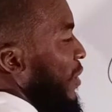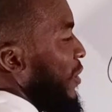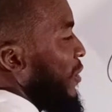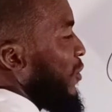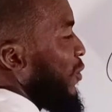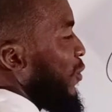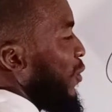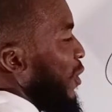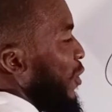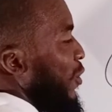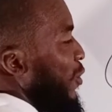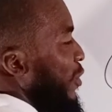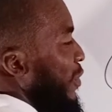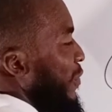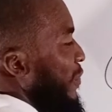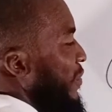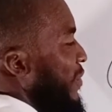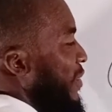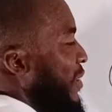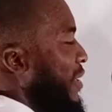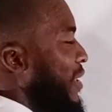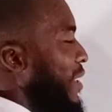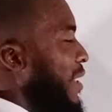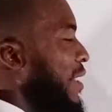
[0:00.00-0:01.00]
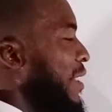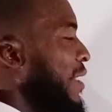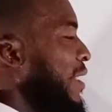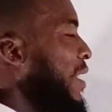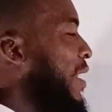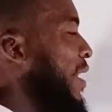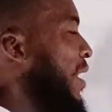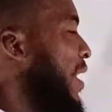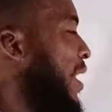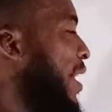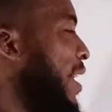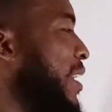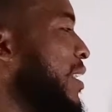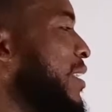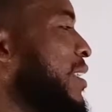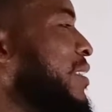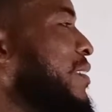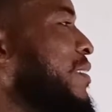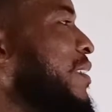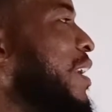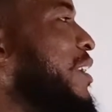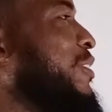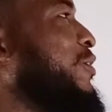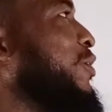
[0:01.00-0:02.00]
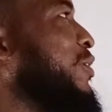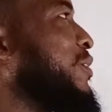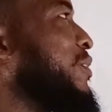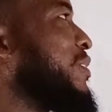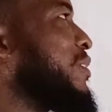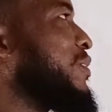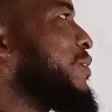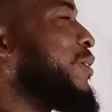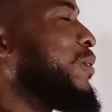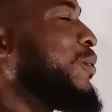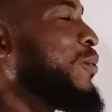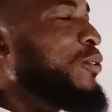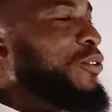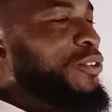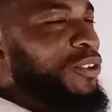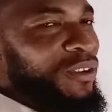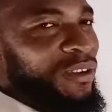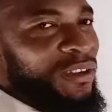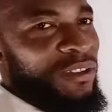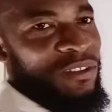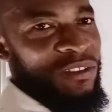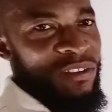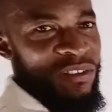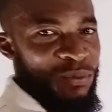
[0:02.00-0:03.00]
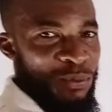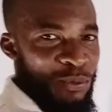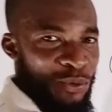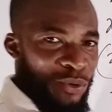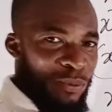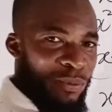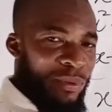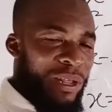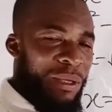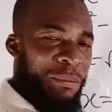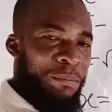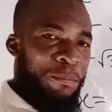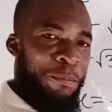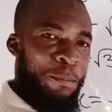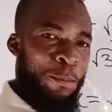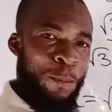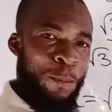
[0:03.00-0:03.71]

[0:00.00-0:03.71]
square root of 3. And these are just the solution to this problem.